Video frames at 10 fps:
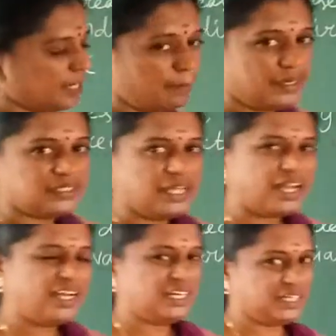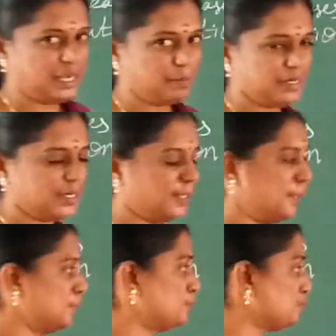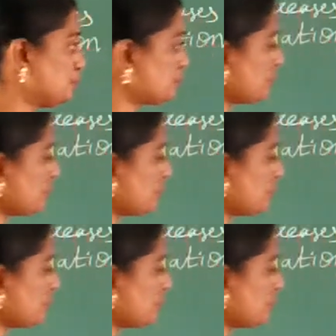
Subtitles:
complete the tabular column.